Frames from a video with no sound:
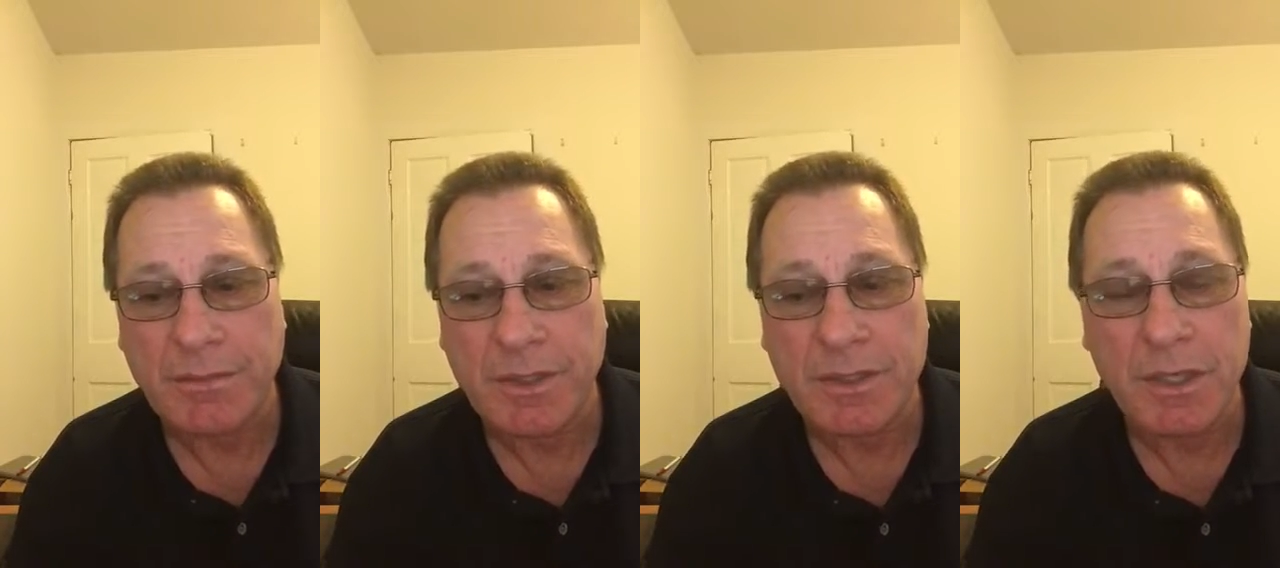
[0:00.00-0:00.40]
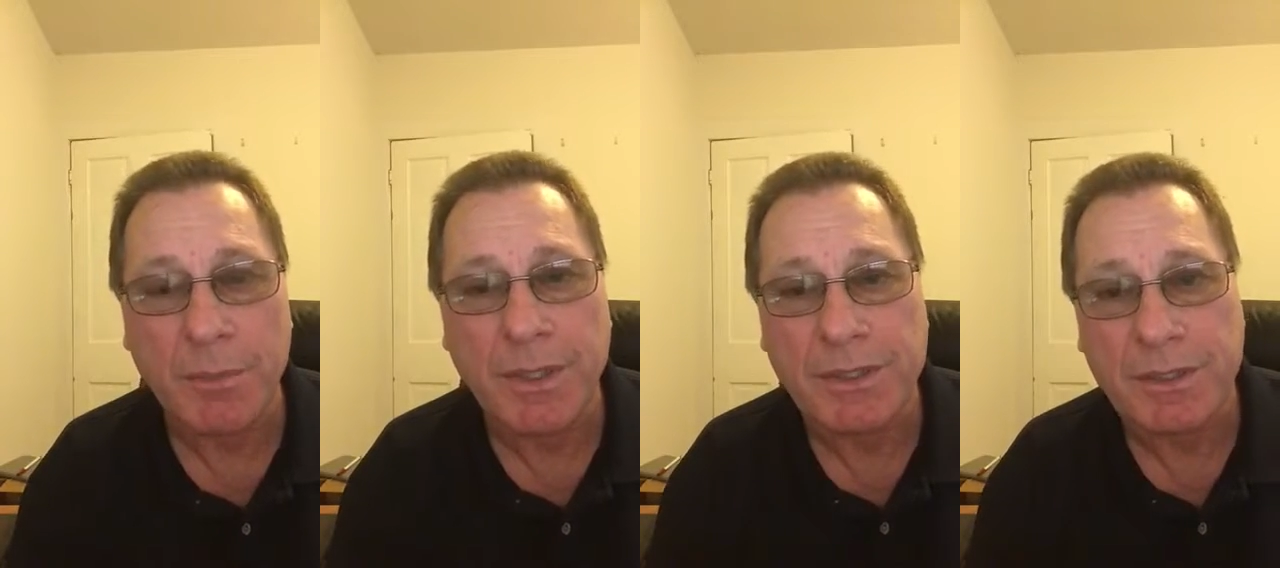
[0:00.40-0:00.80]
in
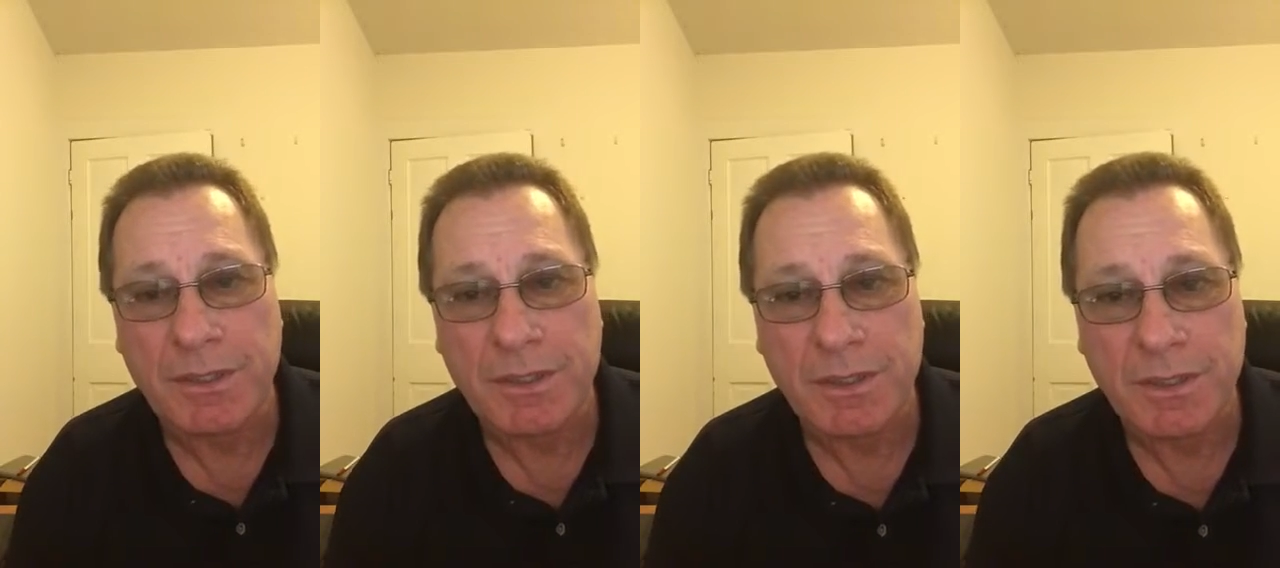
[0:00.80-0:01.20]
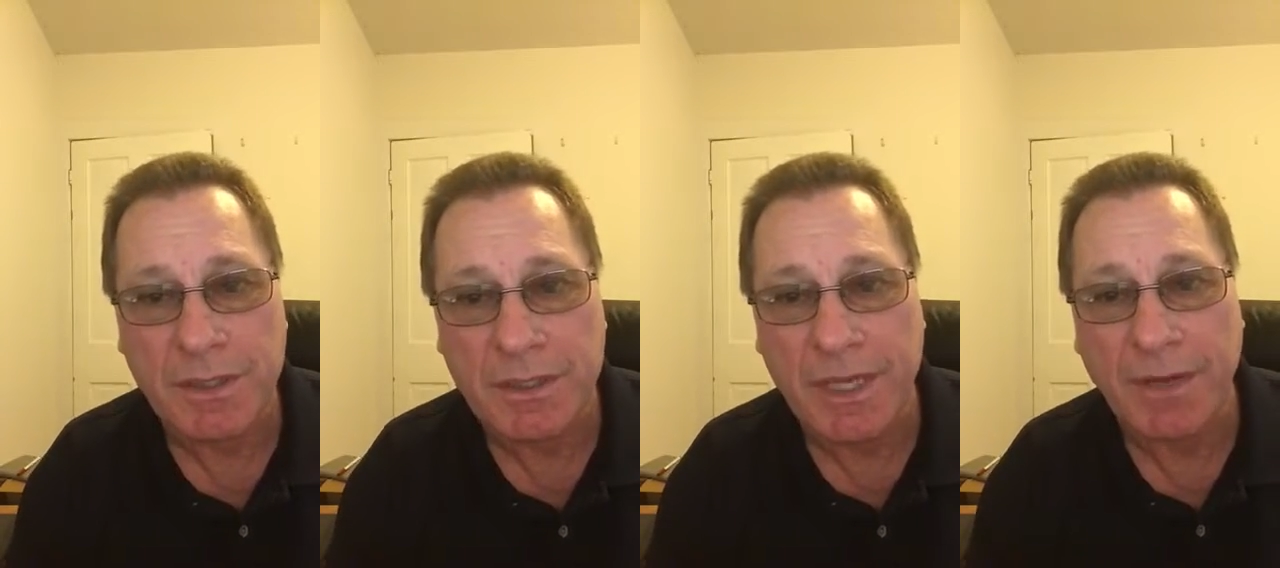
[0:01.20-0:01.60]
some instances
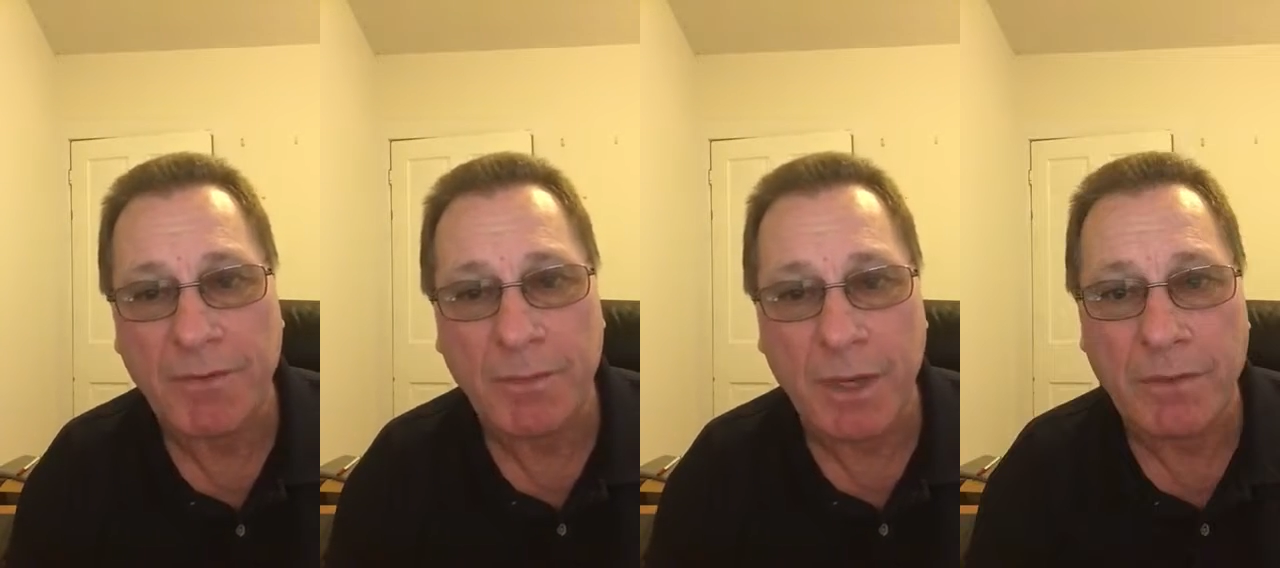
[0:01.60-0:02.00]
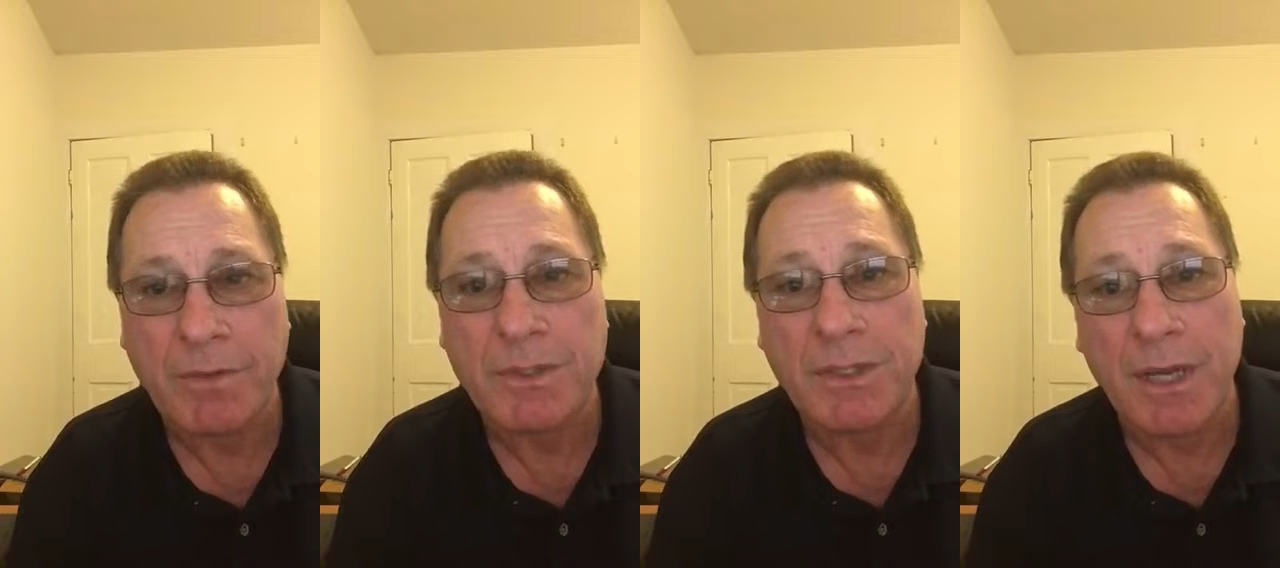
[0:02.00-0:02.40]
it saved them
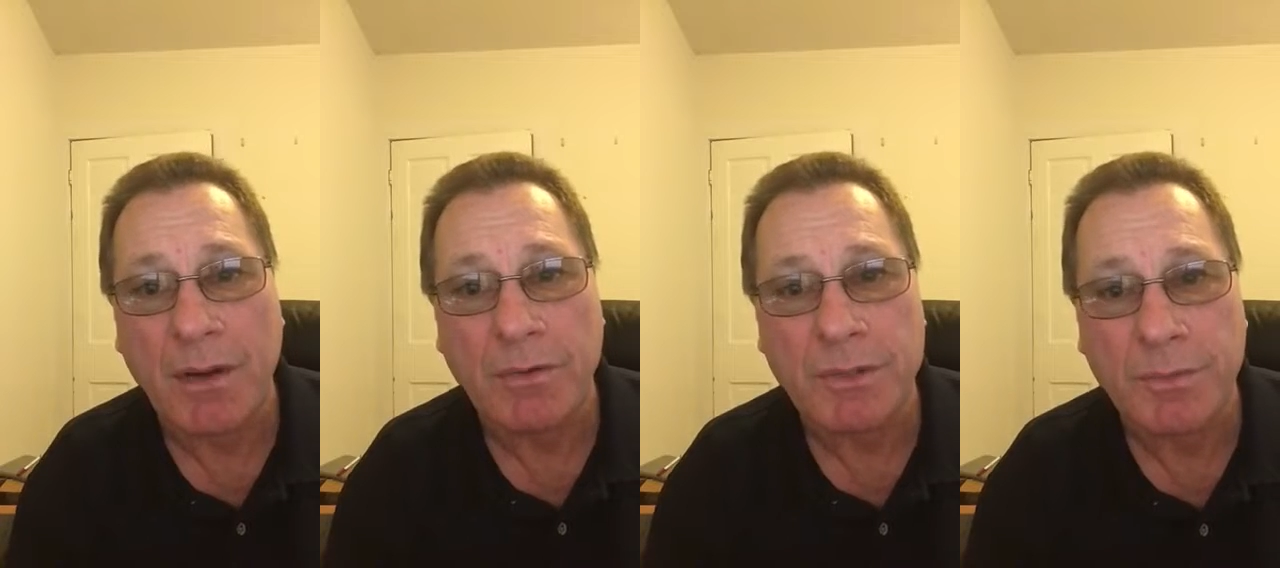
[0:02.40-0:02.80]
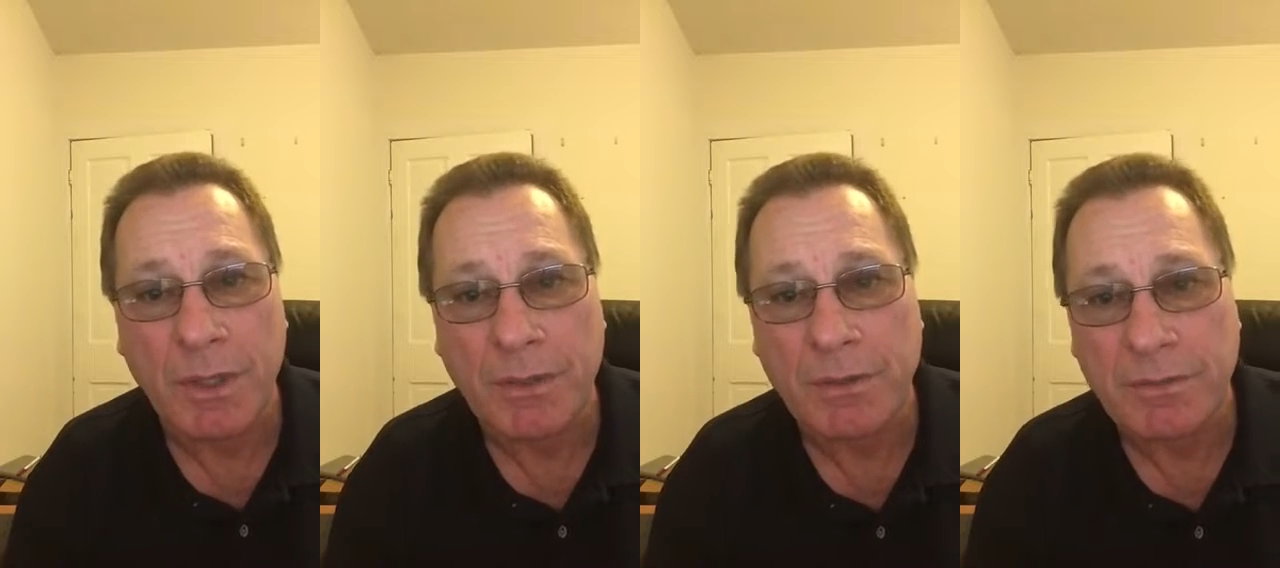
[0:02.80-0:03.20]
hundreds of dollars a
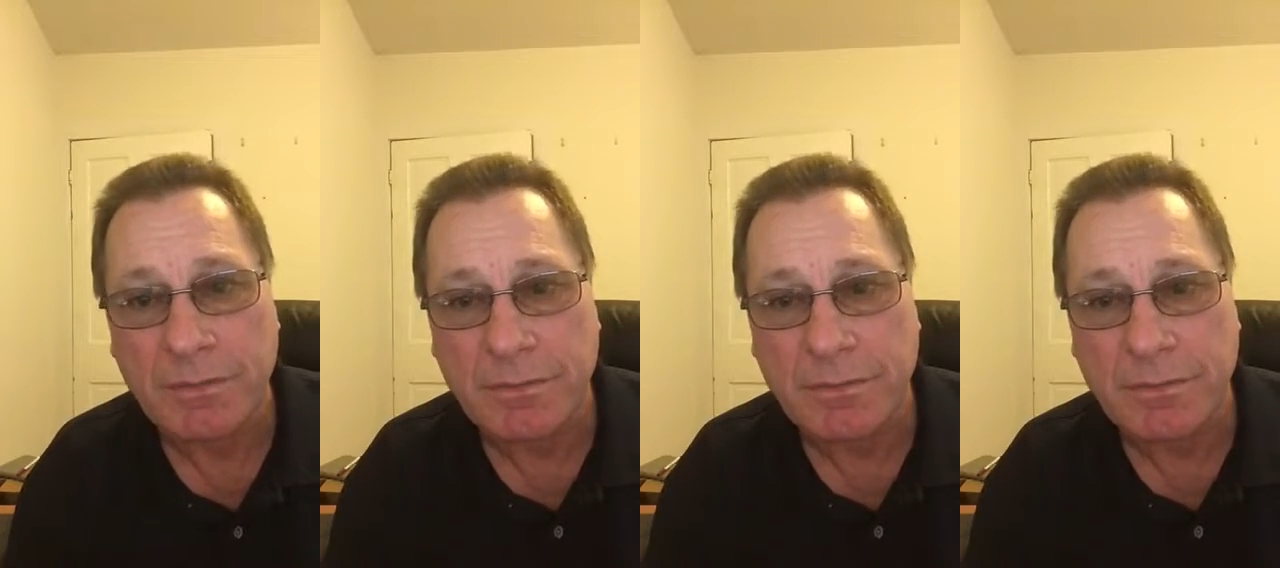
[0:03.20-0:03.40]
month